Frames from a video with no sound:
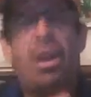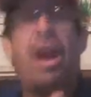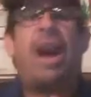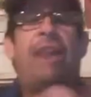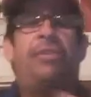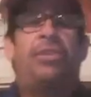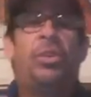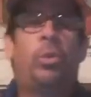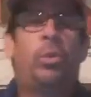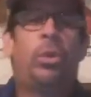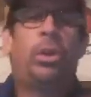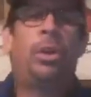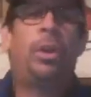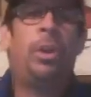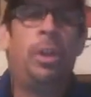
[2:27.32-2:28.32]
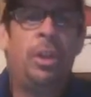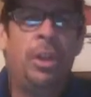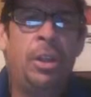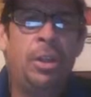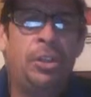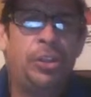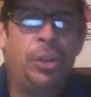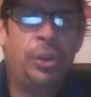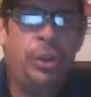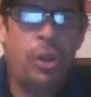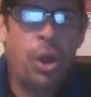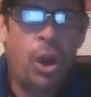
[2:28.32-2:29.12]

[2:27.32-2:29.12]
afterward should